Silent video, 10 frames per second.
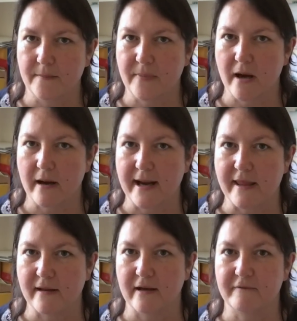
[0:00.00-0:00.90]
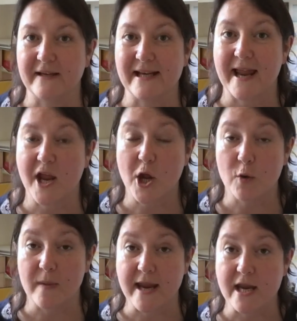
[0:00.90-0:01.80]
by the lovely
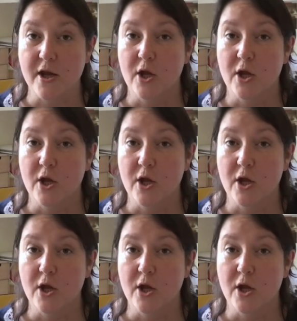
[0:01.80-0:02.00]
Naomi,